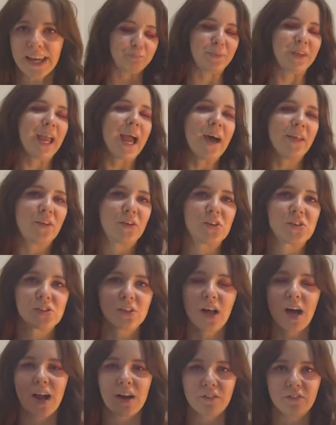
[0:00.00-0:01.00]
But yeah, there's a
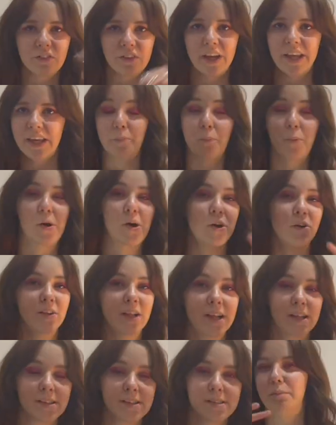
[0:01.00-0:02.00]
lot of like
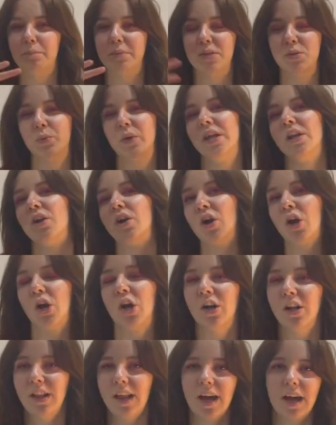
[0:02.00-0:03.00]
parallels between
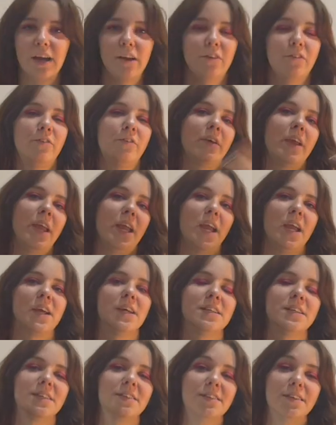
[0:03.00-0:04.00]
her life
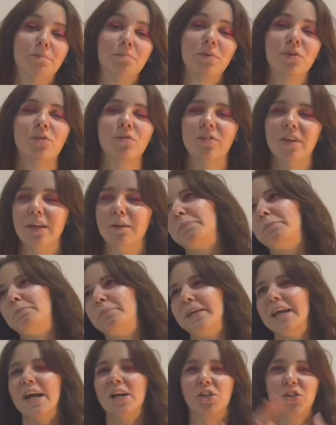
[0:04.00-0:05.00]
and the movie.
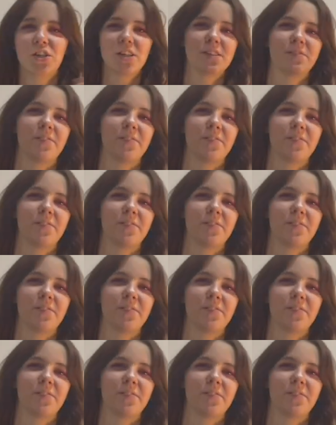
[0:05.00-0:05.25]
But yeah, she's